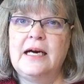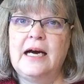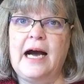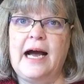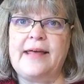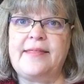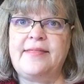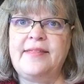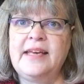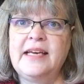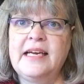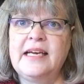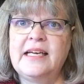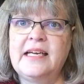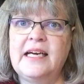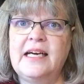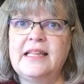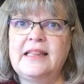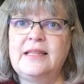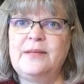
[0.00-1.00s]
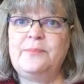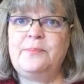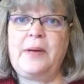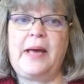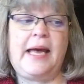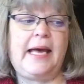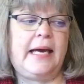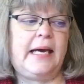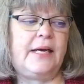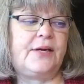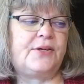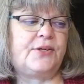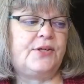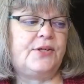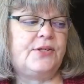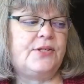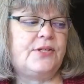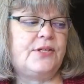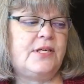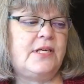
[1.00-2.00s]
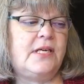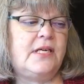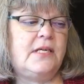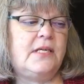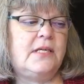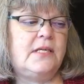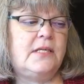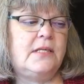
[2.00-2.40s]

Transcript: I think I got the pattern,